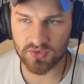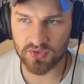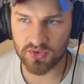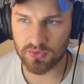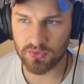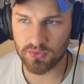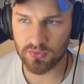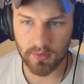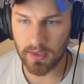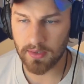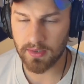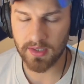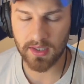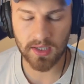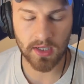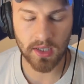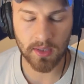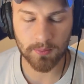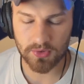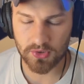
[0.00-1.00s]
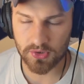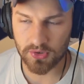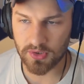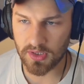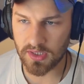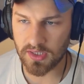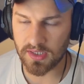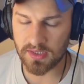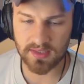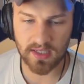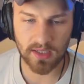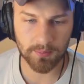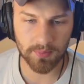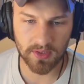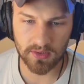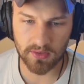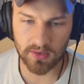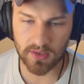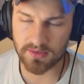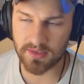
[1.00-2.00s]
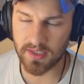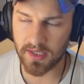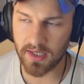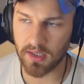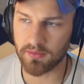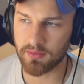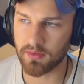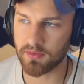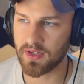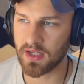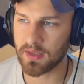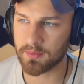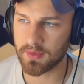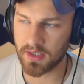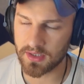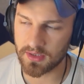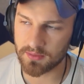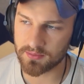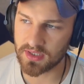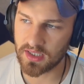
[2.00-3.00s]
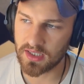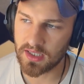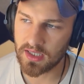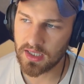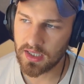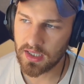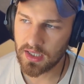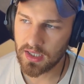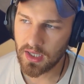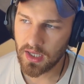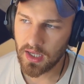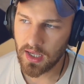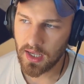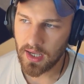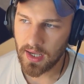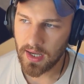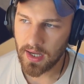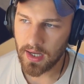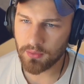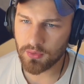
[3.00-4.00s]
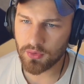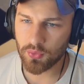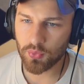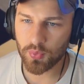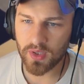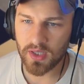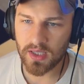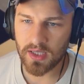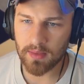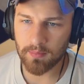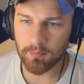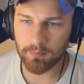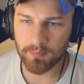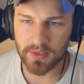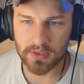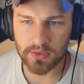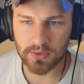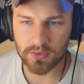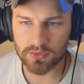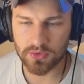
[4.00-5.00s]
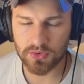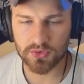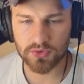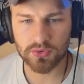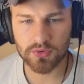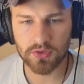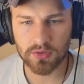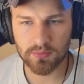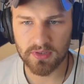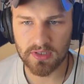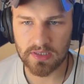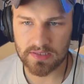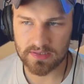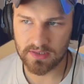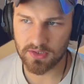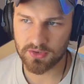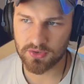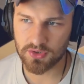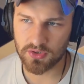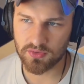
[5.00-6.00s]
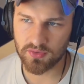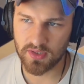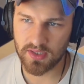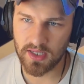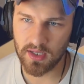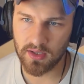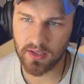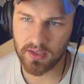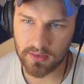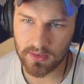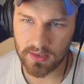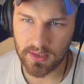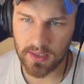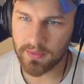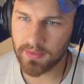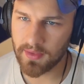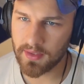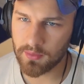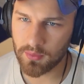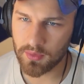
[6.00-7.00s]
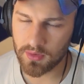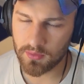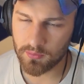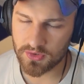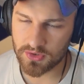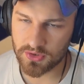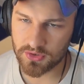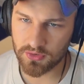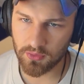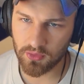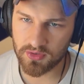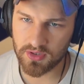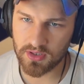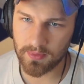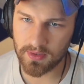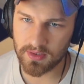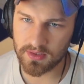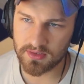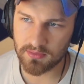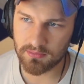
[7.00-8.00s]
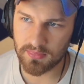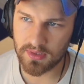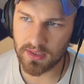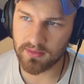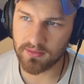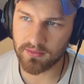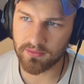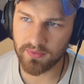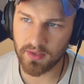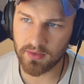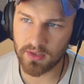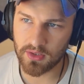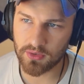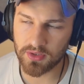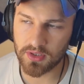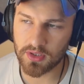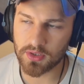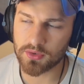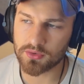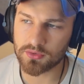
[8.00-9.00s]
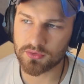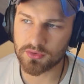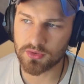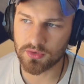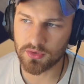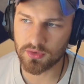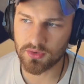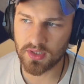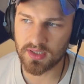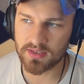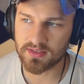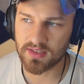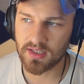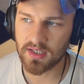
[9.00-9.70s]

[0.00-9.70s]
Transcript: to getting opportunities, helping you take care of your family items. How do we build true communities in the church right now? And I think what you're doing with Tabella to me is very critical to do this.